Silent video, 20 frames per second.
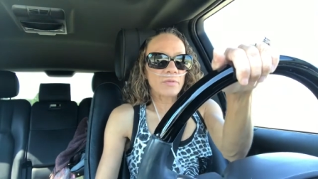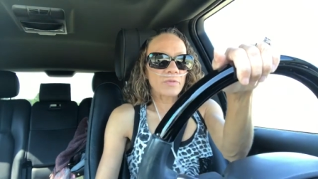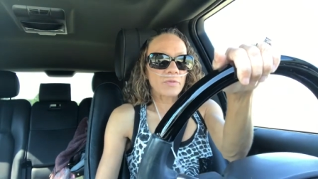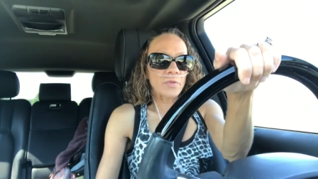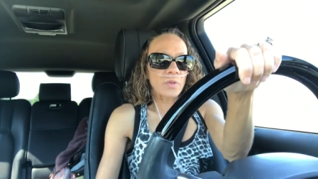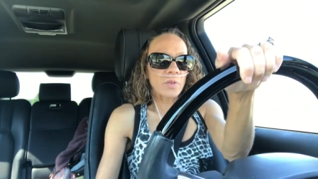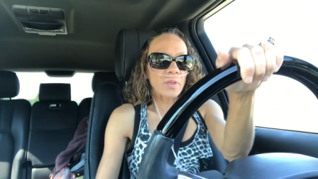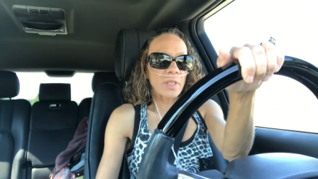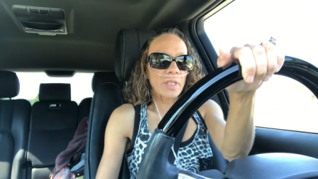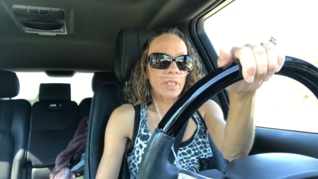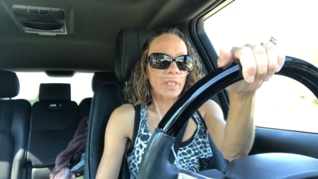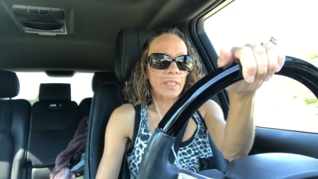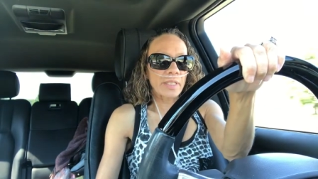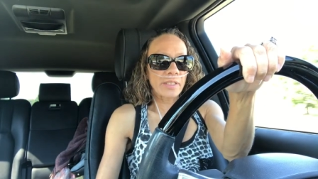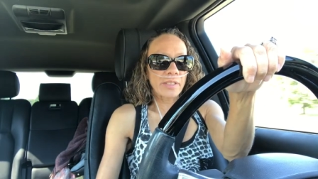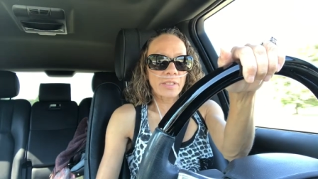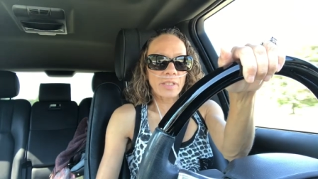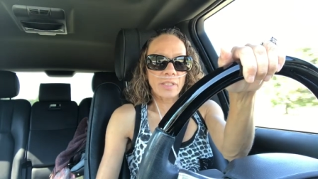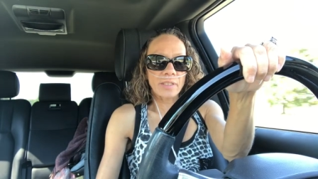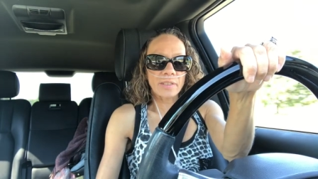for
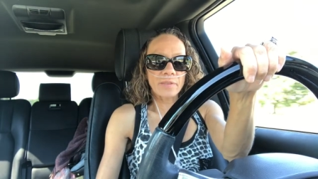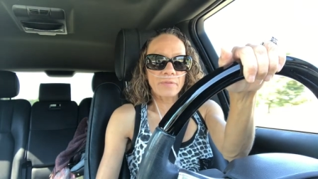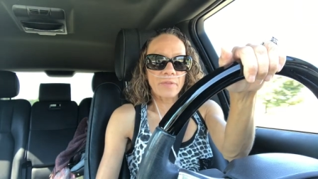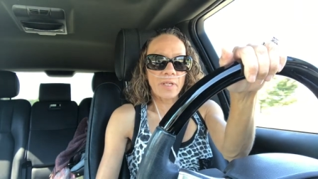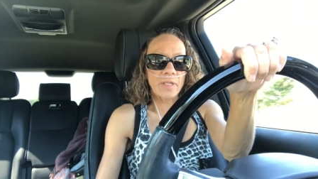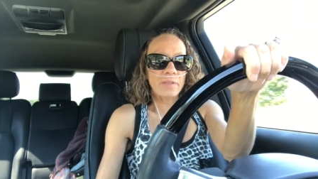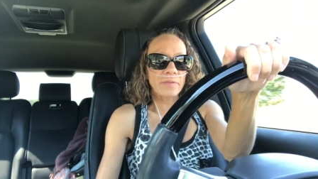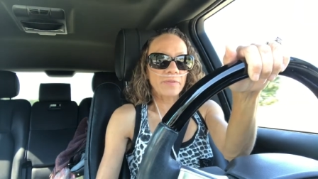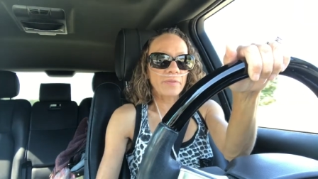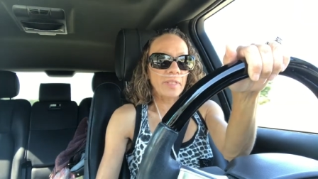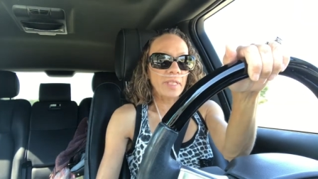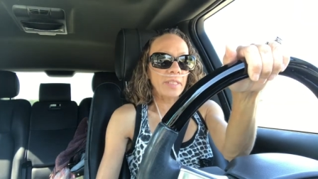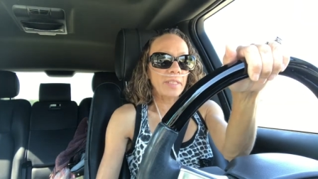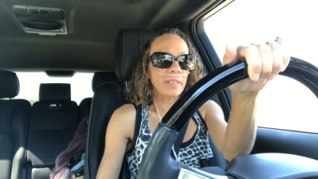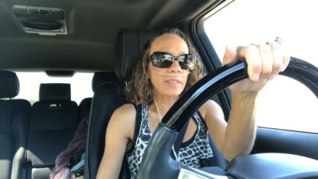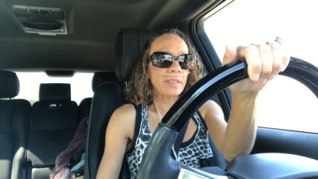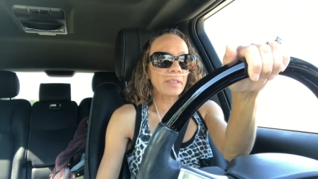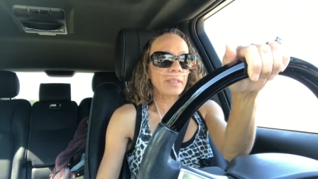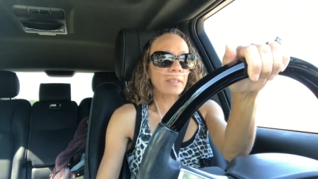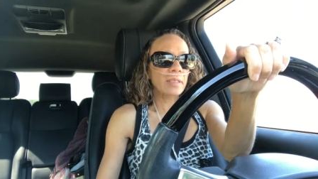congestive heart
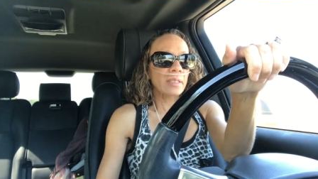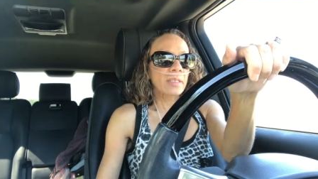failure.